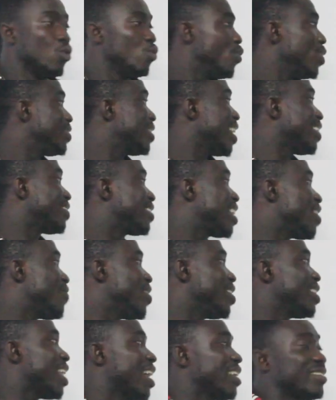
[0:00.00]
which has
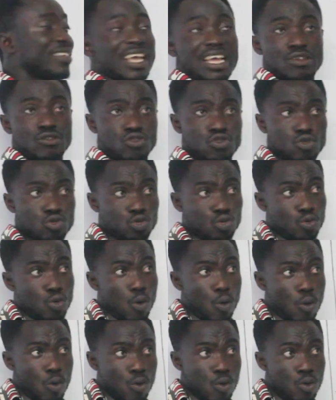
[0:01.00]
given us a new
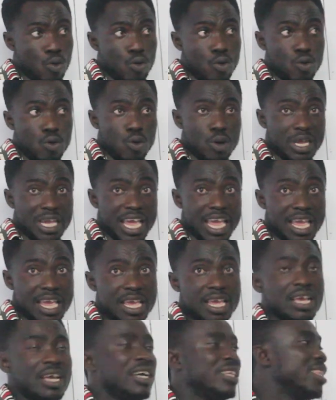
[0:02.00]
score. Okay.
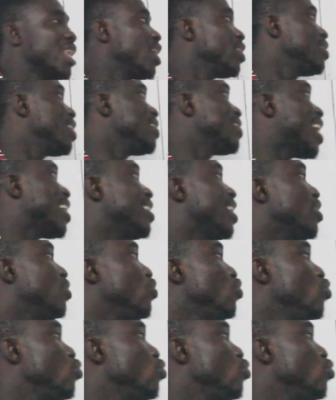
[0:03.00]
Now these are the